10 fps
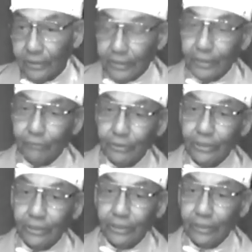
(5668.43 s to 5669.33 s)
And if
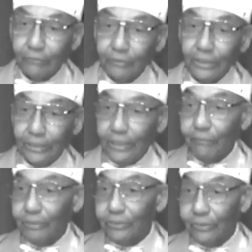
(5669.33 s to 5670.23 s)
he and if he
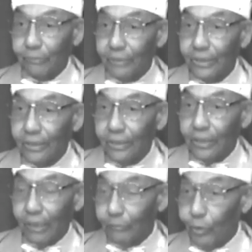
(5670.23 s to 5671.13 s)
give it to me,
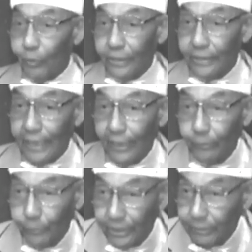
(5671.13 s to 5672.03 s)
I'm going
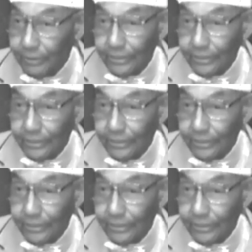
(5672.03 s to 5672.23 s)
down with him.